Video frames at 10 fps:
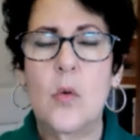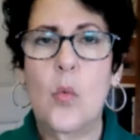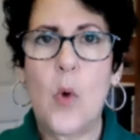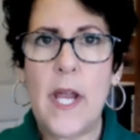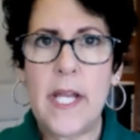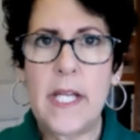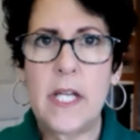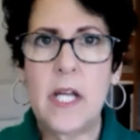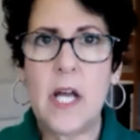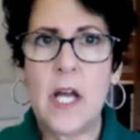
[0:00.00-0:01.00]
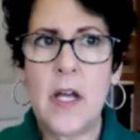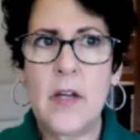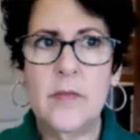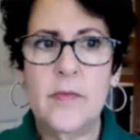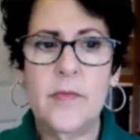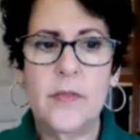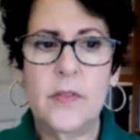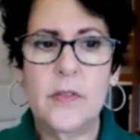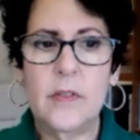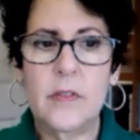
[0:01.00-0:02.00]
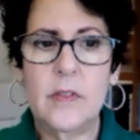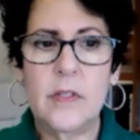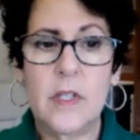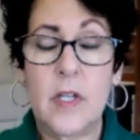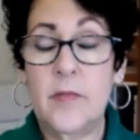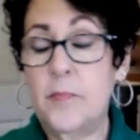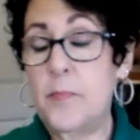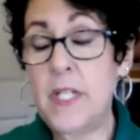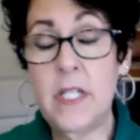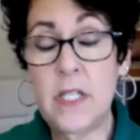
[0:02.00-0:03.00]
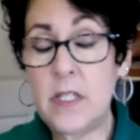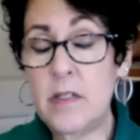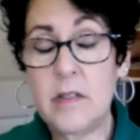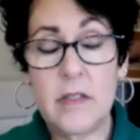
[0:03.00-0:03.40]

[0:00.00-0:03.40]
way of being.